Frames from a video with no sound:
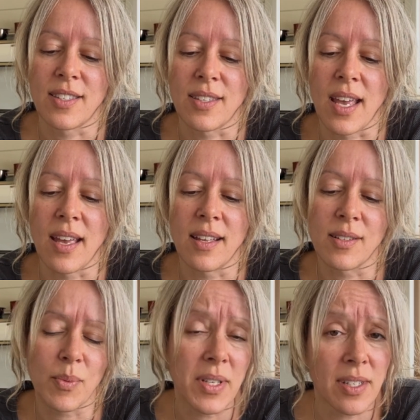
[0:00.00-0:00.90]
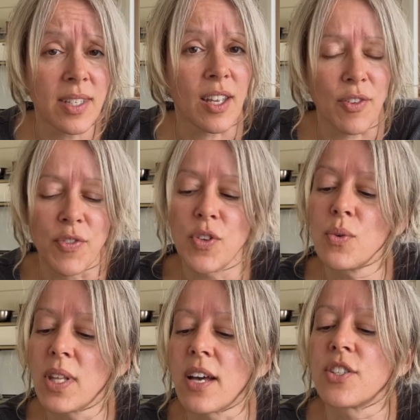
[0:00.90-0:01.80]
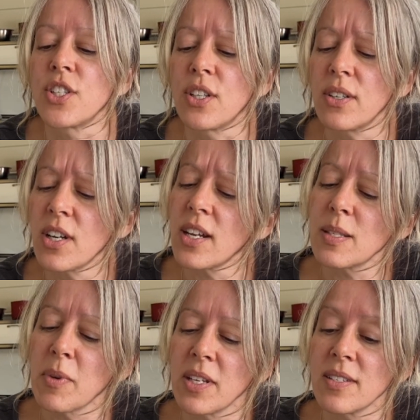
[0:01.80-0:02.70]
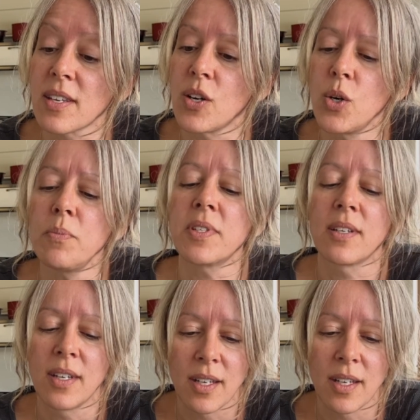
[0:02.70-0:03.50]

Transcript: And we did get a few last year, not as many as I hoped.